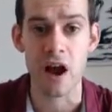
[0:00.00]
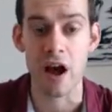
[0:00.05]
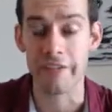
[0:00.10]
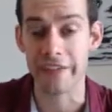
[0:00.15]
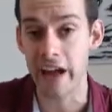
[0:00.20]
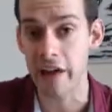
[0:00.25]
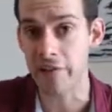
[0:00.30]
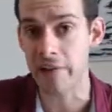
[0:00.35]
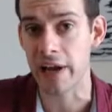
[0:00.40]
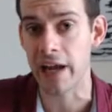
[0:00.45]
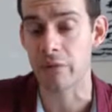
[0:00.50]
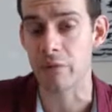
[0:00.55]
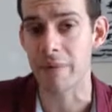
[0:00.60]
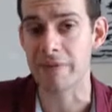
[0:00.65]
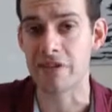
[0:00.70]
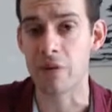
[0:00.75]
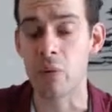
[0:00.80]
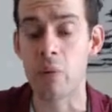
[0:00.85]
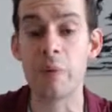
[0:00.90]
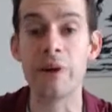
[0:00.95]
On the other hand, we
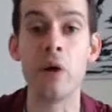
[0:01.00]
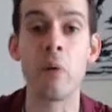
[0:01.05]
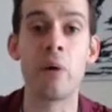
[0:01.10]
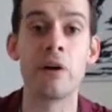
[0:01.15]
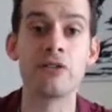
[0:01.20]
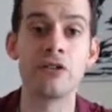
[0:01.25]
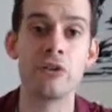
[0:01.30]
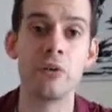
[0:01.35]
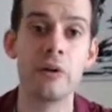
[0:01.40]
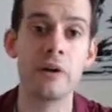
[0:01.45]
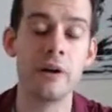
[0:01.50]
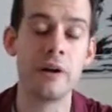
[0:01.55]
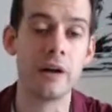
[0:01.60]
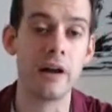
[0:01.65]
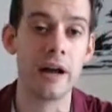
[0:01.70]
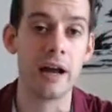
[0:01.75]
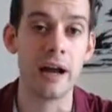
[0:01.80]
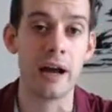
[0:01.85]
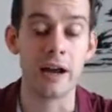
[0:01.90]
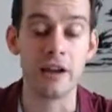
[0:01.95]
might say, well, we don't want to
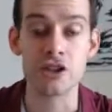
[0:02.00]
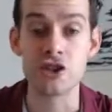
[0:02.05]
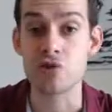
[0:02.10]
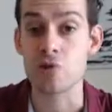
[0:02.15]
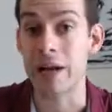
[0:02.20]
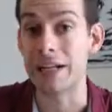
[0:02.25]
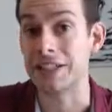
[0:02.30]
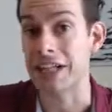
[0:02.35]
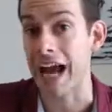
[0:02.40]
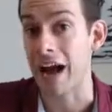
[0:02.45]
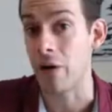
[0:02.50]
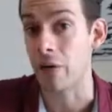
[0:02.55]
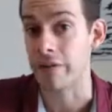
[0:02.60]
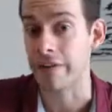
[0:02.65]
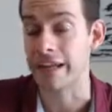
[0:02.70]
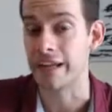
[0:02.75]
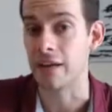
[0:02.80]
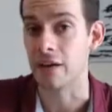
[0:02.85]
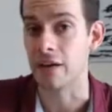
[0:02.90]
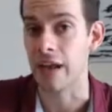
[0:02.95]
uh, stretch out
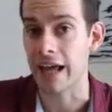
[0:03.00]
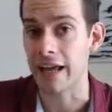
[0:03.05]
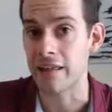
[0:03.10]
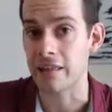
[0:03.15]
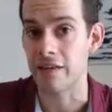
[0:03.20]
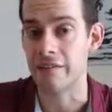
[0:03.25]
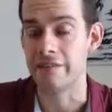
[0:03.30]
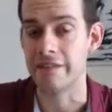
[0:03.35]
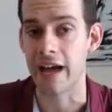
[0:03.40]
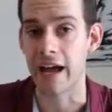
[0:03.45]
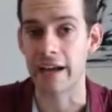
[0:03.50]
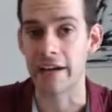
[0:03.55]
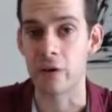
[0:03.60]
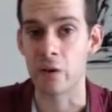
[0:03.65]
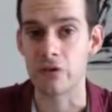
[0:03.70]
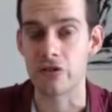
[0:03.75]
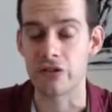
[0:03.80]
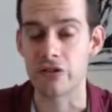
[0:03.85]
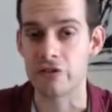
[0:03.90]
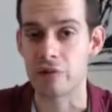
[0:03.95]
the length of
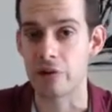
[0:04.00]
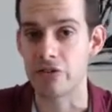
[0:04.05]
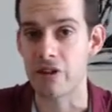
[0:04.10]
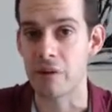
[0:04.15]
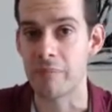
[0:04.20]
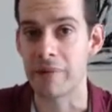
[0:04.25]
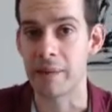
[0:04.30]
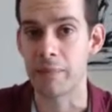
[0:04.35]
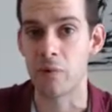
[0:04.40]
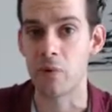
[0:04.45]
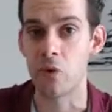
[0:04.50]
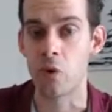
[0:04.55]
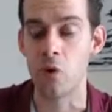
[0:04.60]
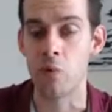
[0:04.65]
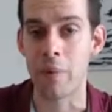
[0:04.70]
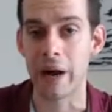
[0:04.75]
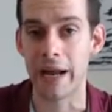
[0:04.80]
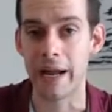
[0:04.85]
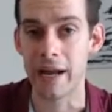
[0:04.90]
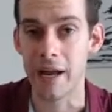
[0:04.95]
diagnosis. There are some people who
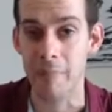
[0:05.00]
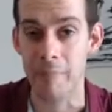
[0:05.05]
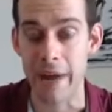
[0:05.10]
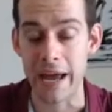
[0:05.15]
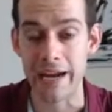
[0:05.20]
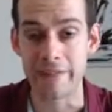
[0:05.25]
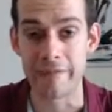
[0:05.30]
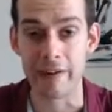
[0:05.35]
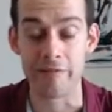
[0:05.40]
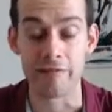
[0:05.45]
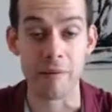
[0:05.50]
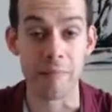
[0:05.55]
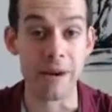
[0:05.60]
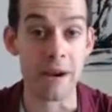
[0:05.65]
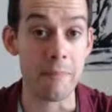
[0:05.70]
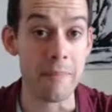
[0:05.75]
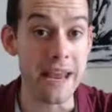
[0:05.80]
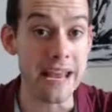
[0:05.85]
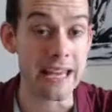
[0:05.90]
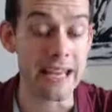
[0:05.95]
might benefit from
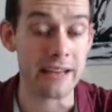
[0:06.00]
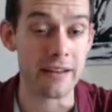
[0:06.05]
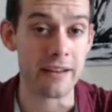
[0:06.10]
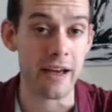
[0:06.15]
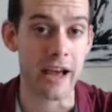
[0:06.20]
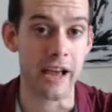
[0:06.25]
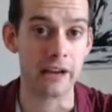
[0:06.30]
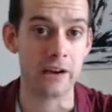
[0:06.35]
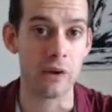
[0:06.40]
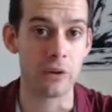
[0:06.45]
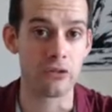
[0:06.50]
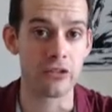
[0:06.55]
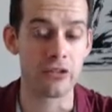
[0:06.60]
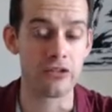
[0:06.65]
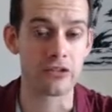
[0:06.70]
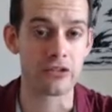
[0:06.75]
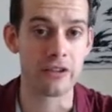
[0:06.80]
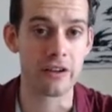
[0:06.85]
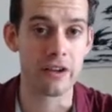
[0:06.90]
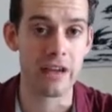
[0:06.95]
an immediate
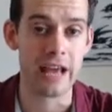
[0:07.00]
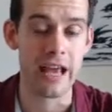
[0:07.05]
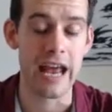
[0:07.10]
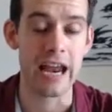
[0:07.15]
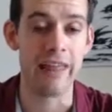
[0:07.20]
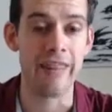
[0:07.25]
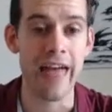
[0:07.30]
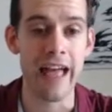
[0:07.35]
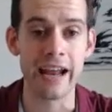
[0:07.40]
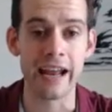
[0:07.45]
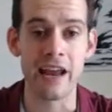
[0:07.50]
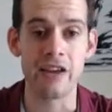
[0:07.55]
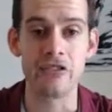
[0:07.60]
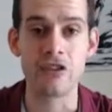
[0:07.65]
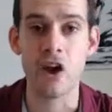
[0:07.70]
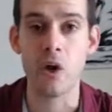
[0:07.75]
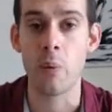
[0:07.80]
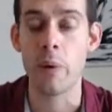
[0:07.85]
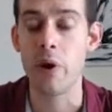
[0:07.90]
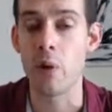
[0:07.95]
diagnosis. And in that
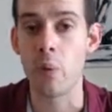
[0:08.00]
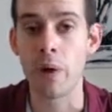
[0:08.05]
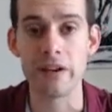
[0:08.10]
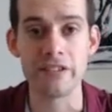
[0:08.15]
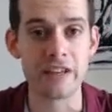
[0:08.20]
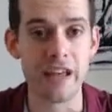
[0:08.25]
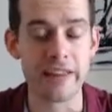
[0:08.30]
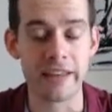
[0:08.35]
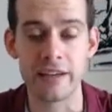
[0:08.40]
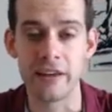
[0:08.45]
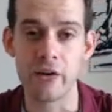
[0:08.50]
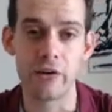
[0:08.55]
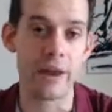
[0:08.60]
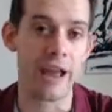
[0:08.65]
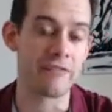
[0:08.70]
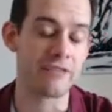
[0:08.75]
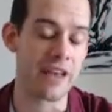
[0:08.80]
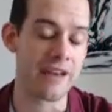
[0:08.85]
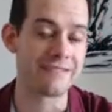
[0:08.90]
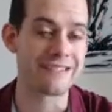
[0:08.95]
case, we don't want to say that you know you
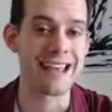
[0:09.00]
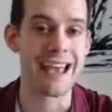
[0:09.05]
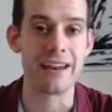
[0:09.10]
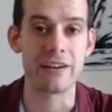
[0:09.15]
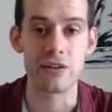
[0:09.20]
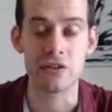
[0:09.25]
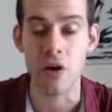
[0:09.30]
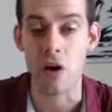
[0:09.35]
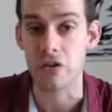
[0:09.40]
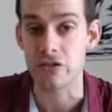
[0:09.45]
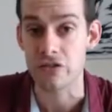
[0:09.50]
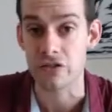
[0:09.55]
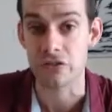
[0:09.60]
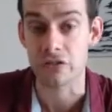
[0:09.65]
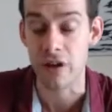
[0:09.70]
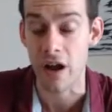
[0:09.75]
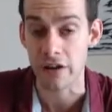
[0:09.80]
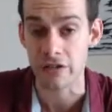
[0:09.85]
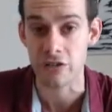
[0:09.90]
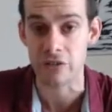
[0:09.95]
have to have 10
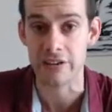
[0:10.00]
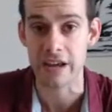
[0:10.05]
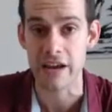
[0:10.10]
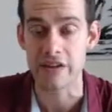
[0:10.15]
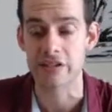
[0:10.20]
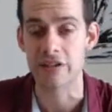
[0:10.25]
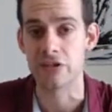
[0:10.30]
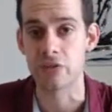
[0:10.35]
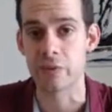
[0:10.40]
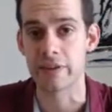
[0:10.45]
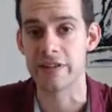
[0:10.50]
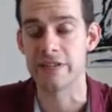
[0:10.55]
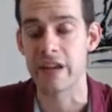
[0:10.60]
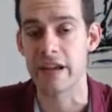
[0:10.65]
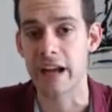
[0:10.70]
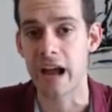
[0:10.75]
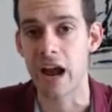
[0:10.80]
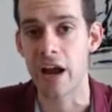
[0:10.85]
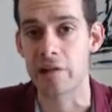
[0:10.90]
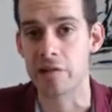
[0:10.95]
consultations with a
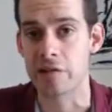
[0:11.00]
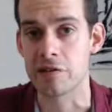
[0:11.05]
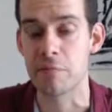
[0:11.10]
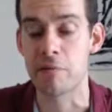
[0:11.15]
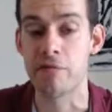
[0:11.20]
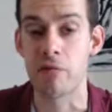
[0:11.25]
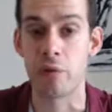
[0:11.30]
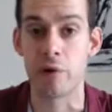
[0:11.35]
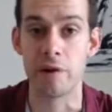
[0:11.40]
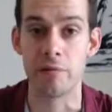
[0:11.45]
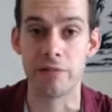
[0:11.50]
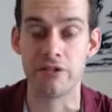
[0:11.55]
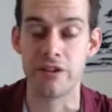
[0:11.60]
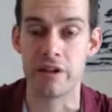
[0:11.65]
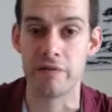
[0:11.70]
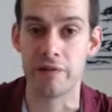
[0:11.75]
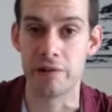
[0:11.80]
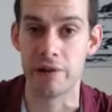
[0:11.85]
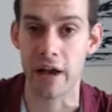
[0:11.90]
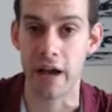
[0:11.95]
psychiatrist before you
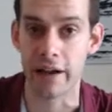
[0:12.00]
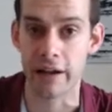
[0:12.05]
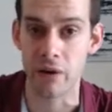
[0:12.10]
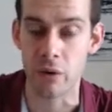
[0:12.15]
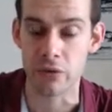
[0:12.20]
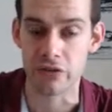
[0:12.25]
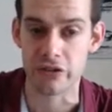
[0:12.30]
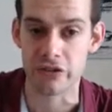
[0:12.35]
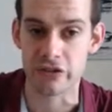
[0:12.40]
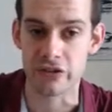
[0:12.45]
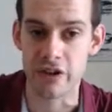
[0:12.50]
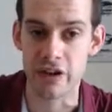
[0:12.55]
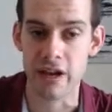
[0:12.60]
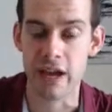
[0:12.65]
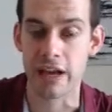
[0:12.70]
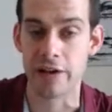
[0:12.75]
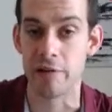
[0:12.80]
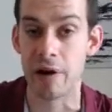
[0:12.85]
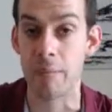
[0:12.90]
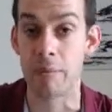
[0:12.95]
receive your diagnosis
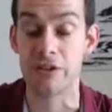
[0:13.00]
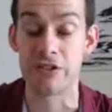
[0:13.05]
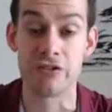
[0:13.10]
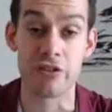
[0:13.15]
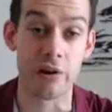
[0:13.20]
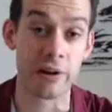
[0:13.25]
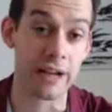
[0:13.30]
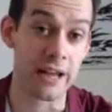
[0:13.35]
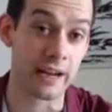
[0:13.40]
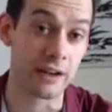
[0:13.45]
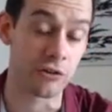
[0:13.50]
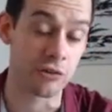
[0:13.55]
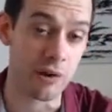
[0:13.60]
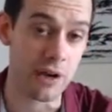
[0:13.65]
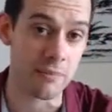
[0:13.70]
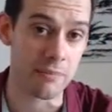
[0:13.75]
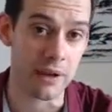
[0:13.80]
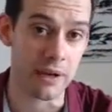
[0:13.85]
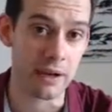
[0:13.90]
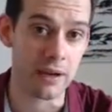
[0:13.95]
and you're able to start getting
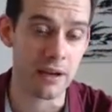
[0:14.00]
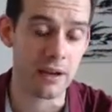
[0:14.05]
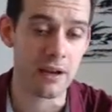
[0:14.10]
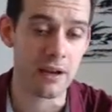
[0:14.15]
treatment.